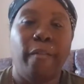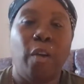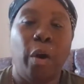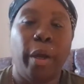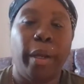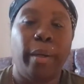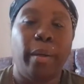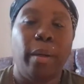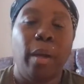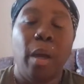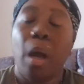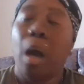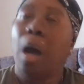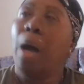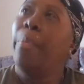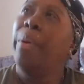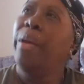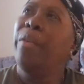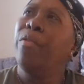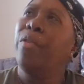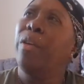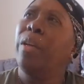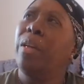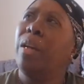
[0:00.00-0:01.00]
Fine. I'll
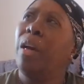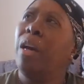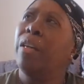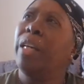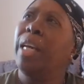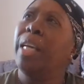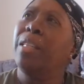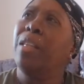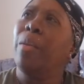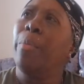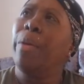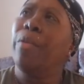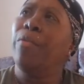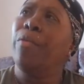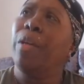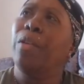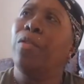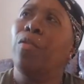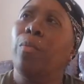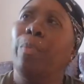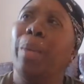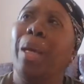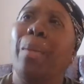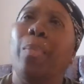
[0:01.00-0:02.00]
be
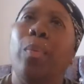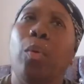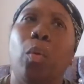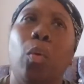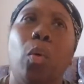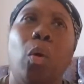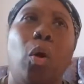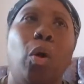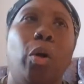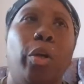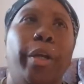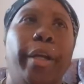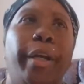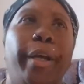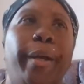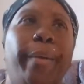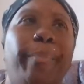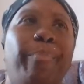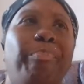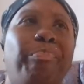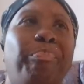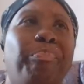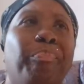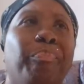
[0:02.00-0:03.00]
friends with people
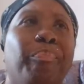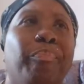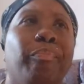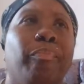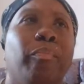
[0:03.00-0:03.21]
on